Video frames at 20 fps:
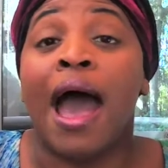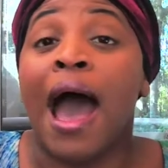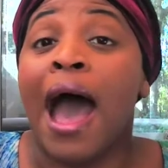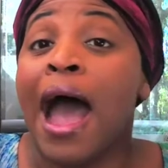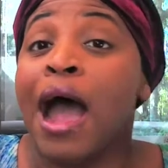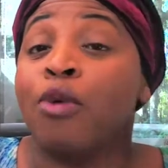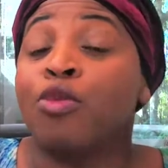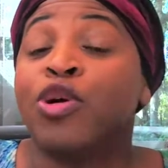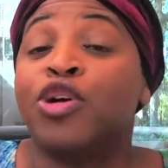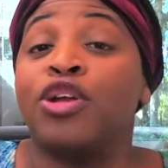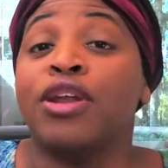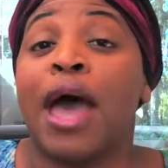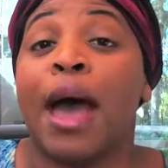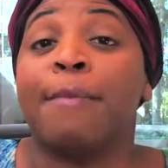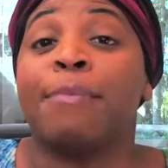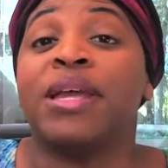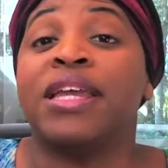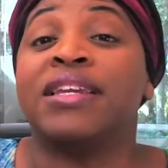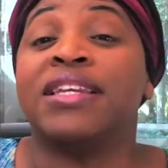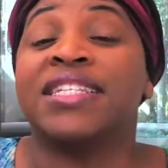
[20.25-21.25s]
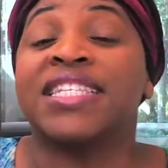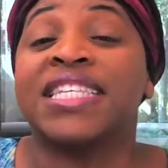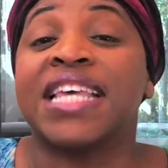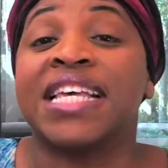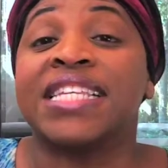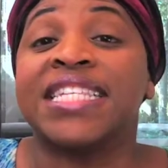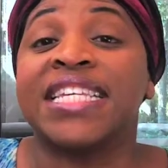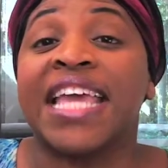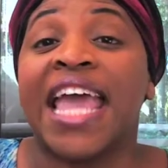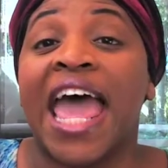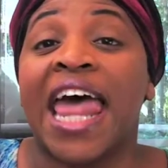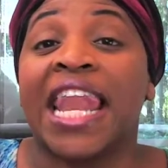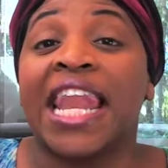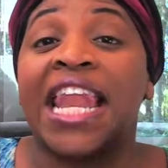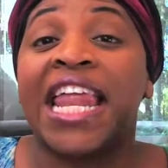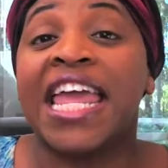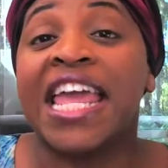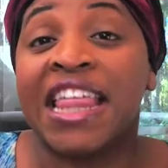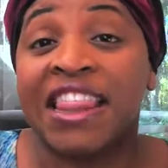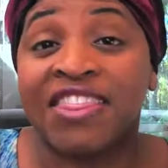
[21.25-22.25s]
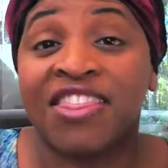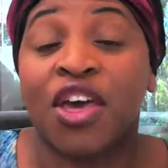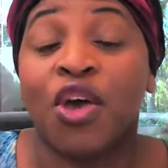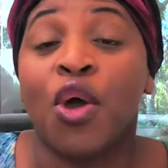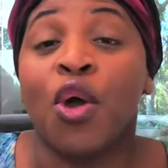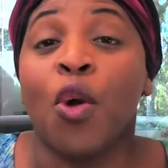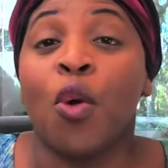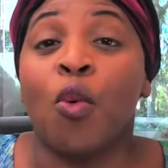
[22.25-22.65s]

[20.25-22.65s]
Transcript: I will not be discussing at length